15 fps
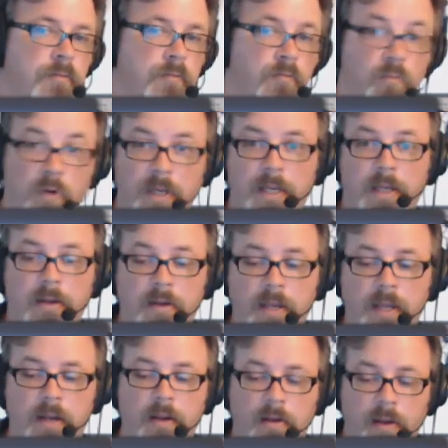really
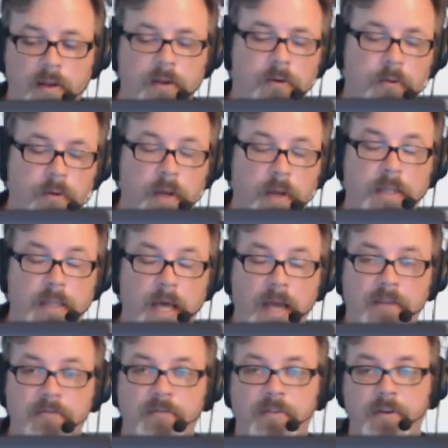get a, you know a lot
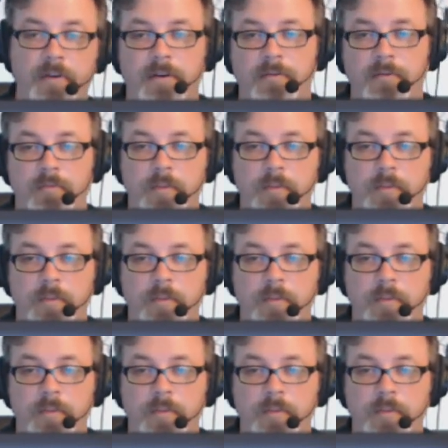of uh,